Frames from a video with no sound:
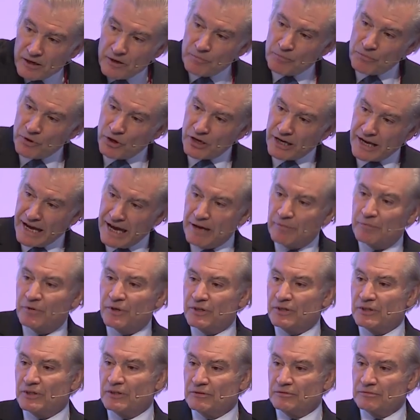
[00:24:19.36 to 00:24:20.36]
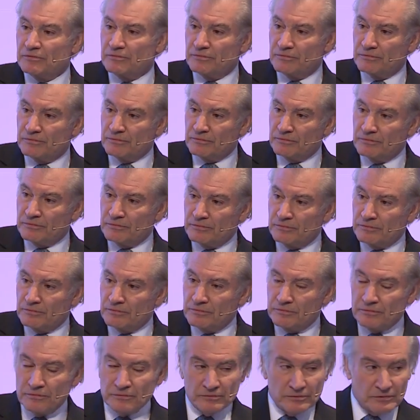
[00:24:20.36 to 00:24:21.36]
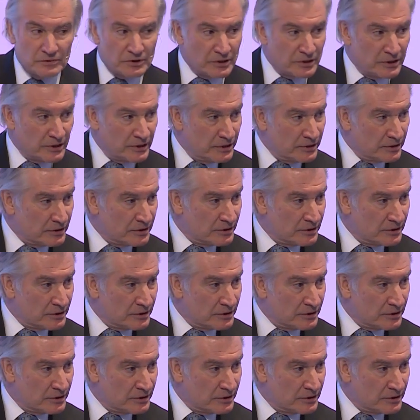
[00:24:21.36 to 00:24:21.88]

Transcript: per capita. All right?